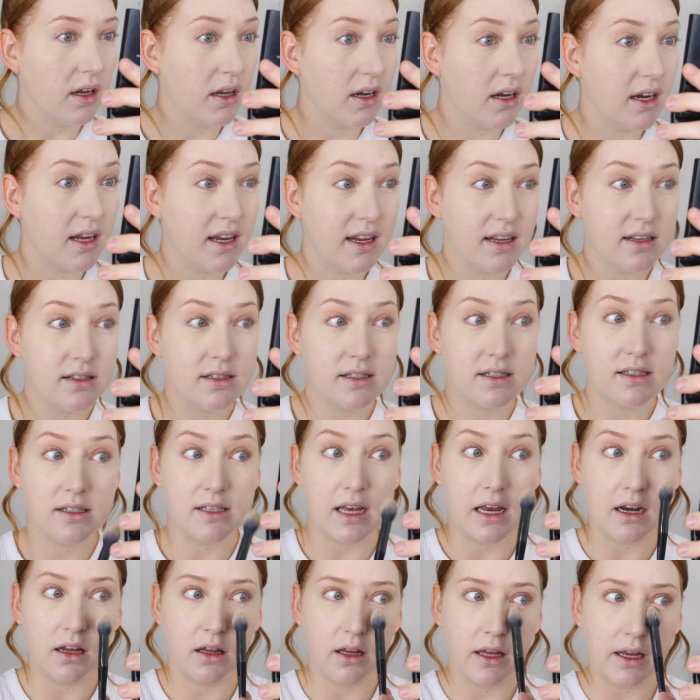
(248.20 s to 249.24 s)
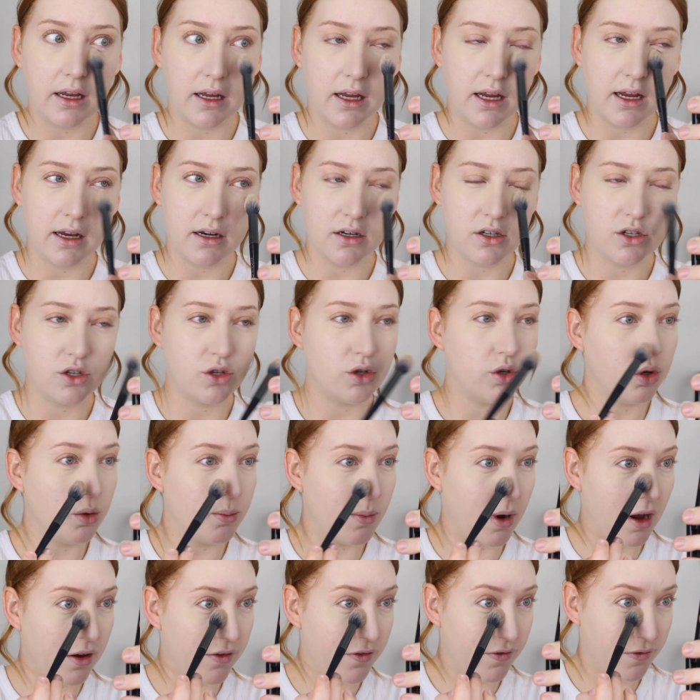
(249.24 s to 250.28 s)
It is settling into
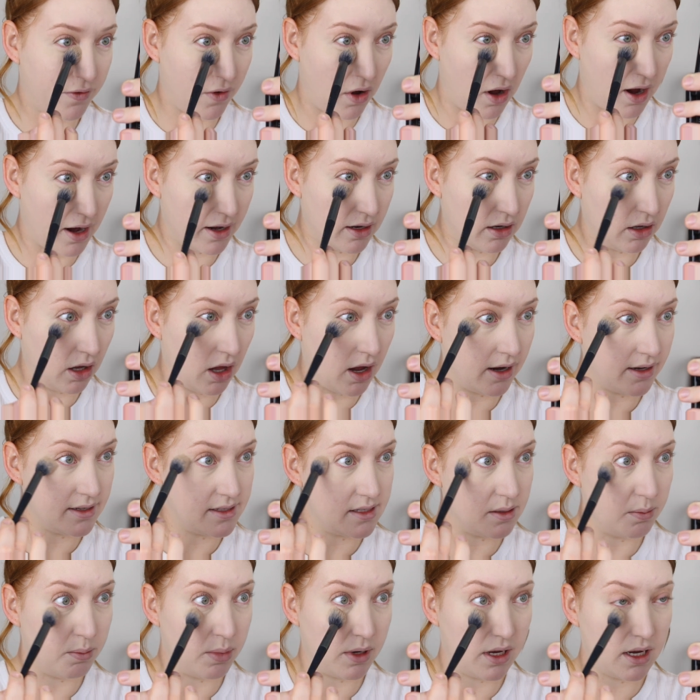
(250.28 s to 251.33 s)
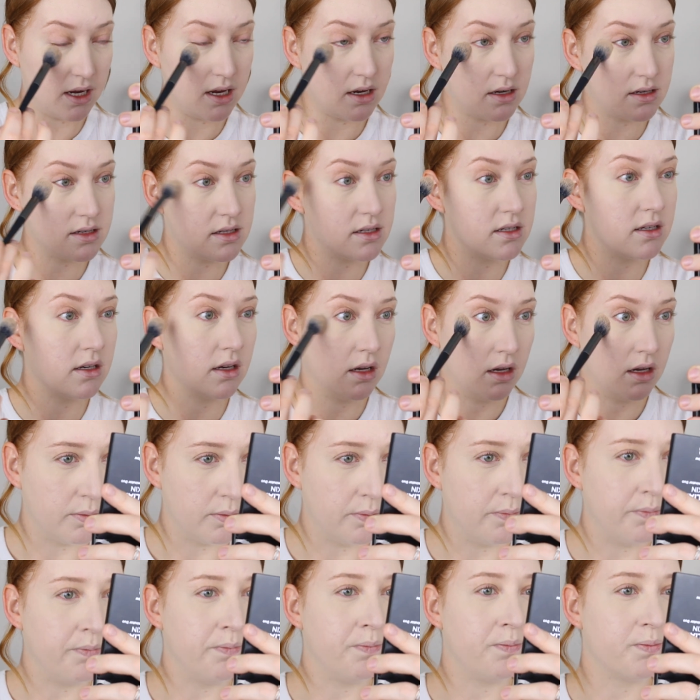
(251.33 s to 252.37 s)
my fine lines a bit.
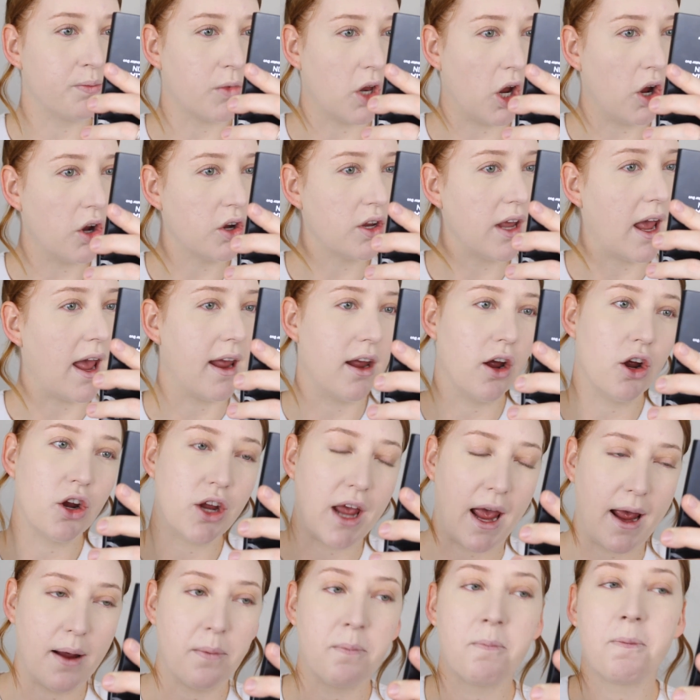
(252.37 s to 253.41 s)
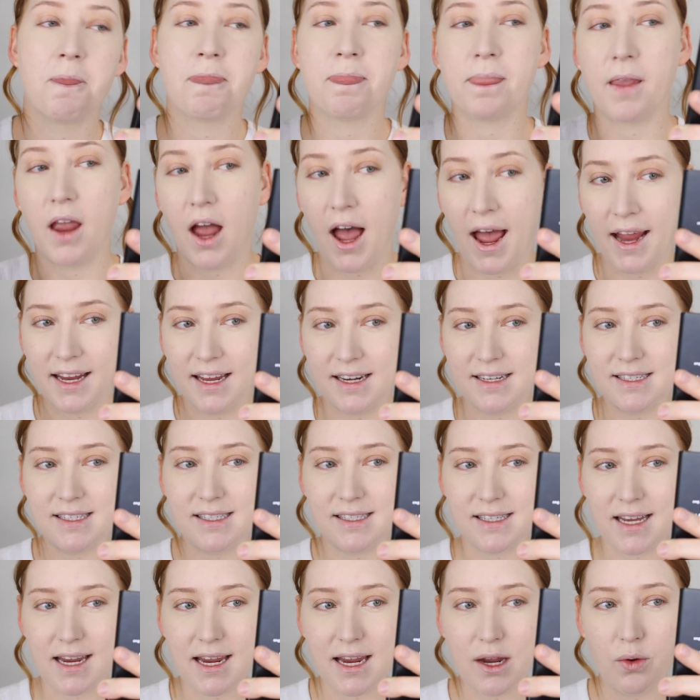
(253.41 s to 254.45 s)
Okay. I can
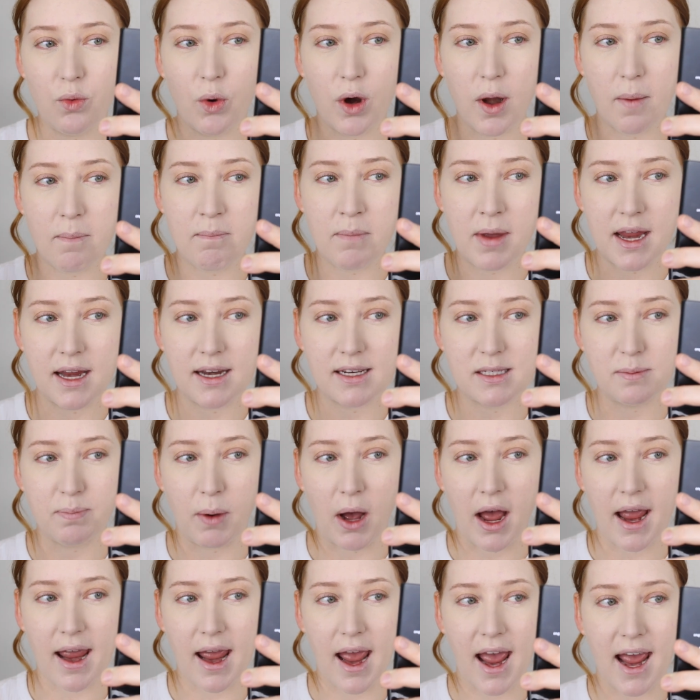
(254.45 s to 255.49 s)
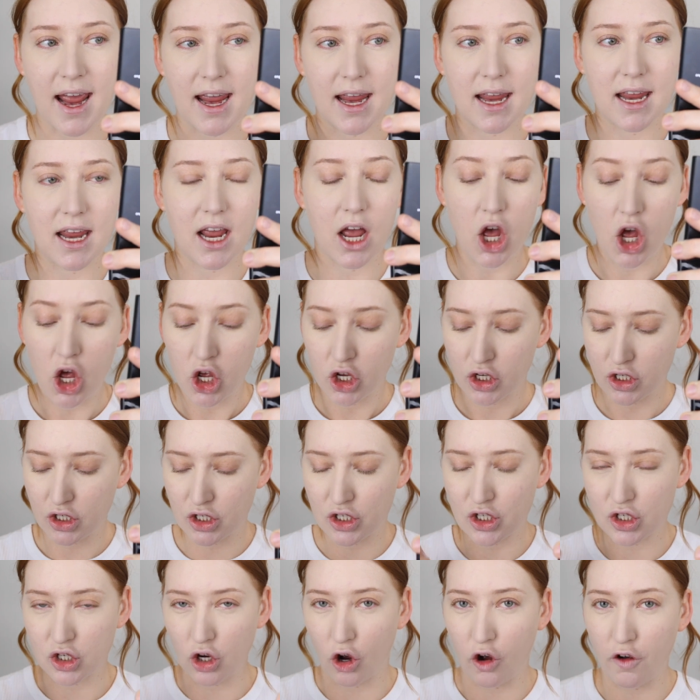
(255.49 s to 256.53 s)
see what it means by a
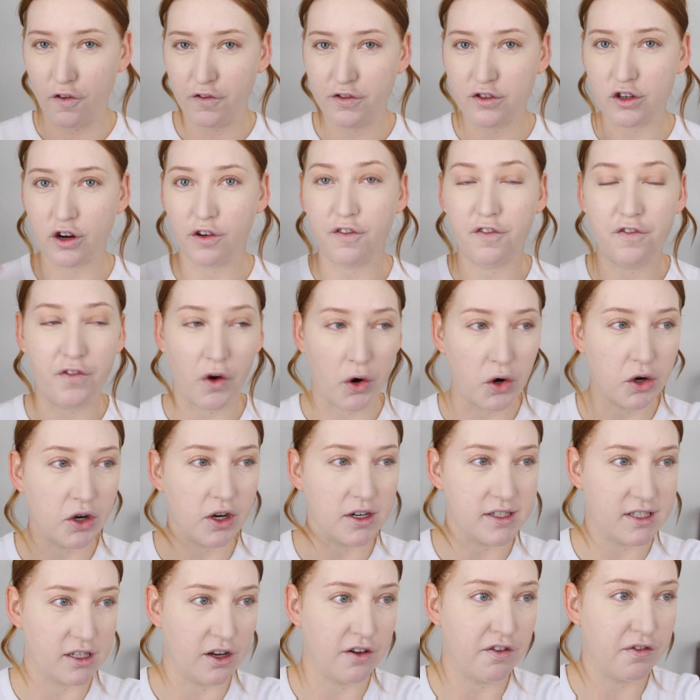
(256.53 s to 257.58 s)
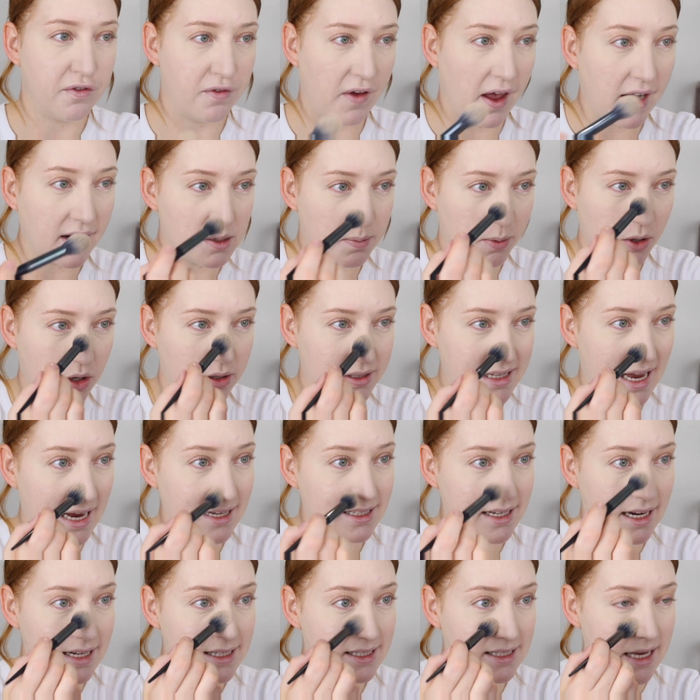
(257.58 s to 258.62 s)
soft focus effect because as
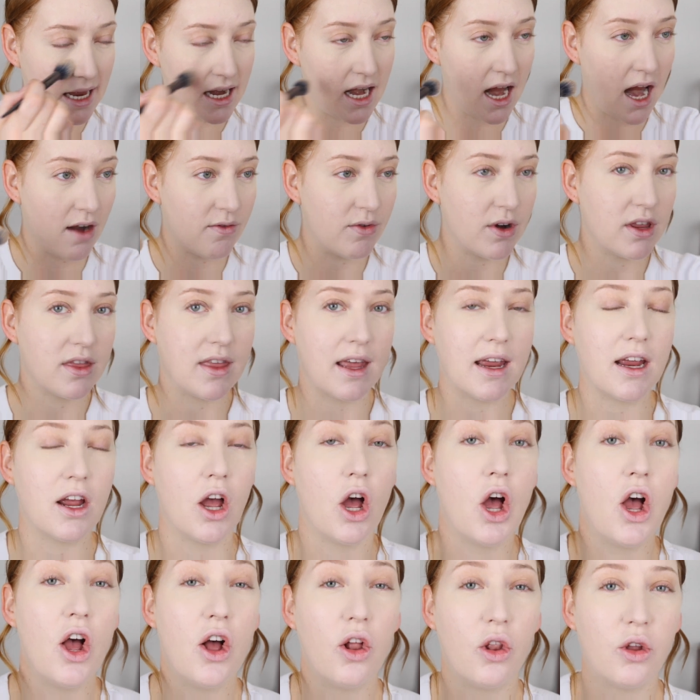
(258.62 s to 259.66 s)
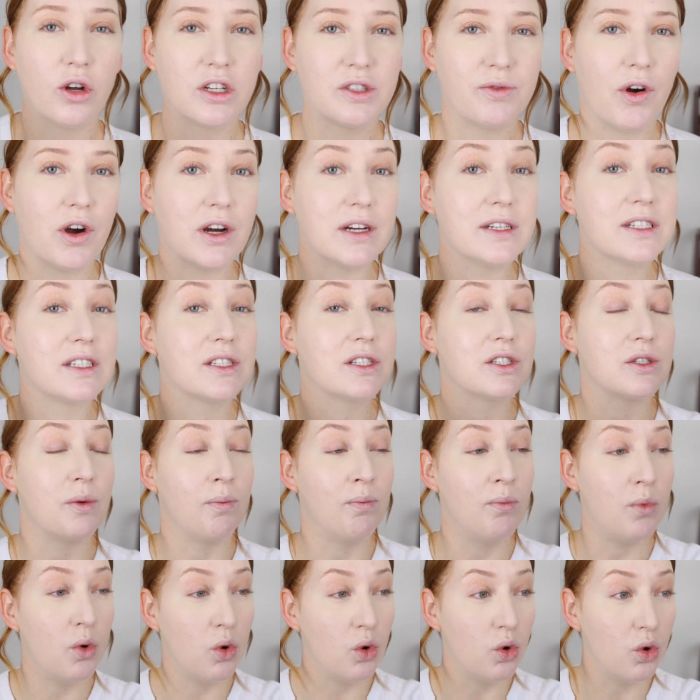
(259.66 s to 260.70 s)
I said, everything looks very
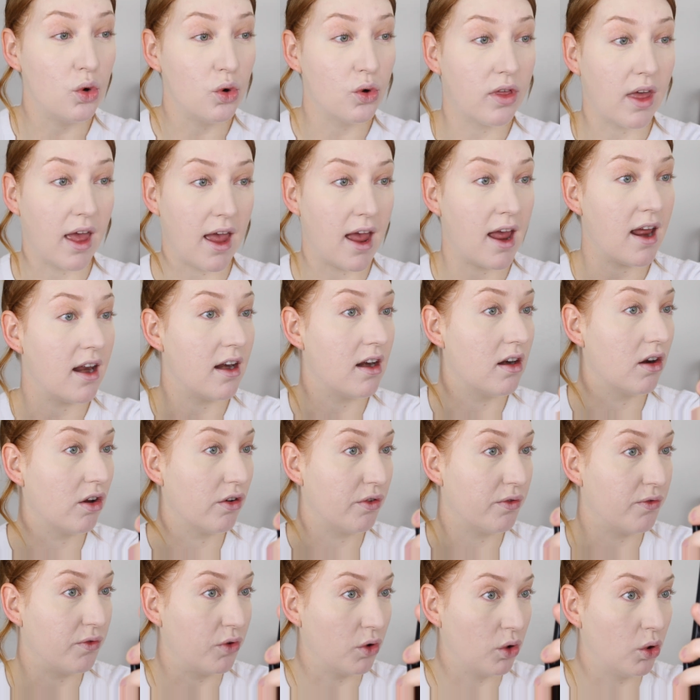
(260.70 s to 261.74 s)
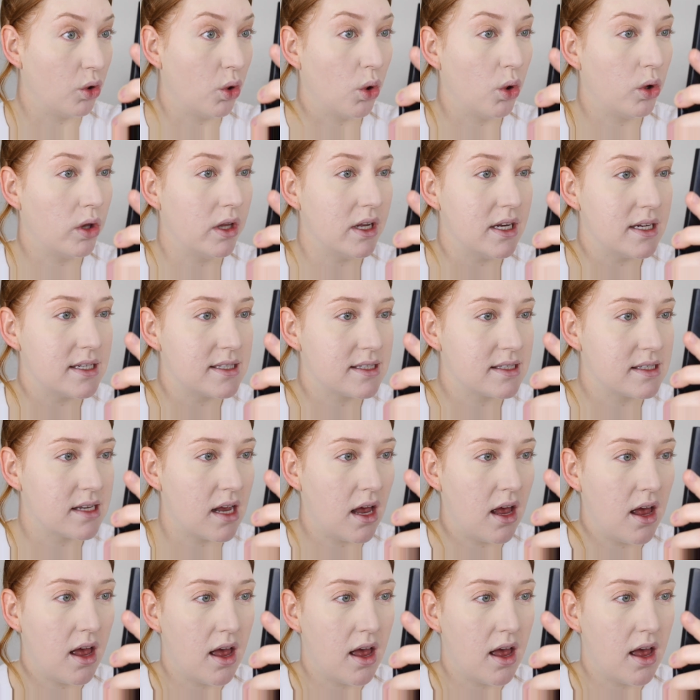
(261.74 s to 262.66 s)
smooth and flawless.